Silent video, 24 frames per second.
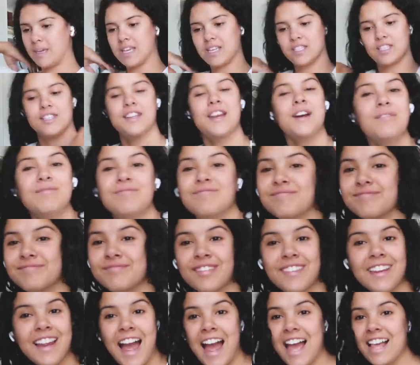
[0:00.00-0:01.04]
Because you know,
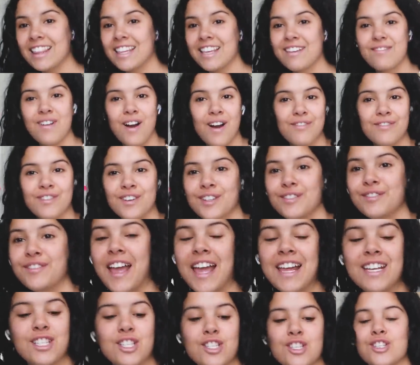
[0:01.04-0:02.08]
I live off of
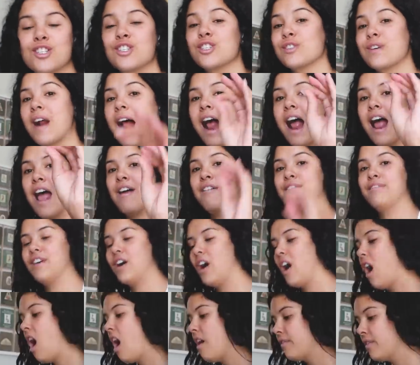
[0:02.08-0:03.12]
and strive
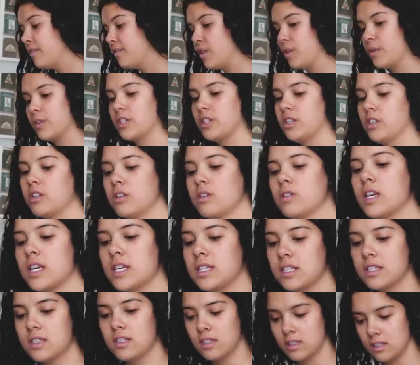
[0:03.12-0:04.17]
off of those to-do
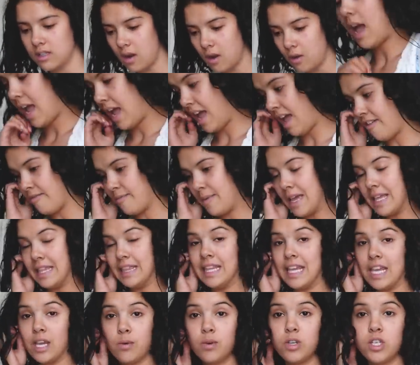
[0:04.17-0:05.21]
lists. So I have my
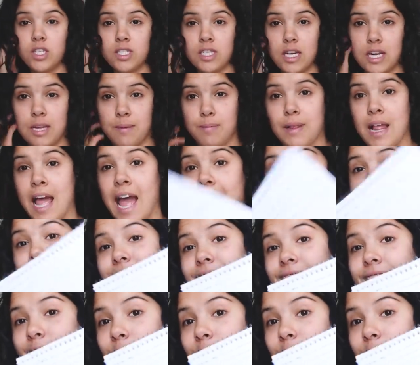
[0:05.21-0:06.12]
language study plan,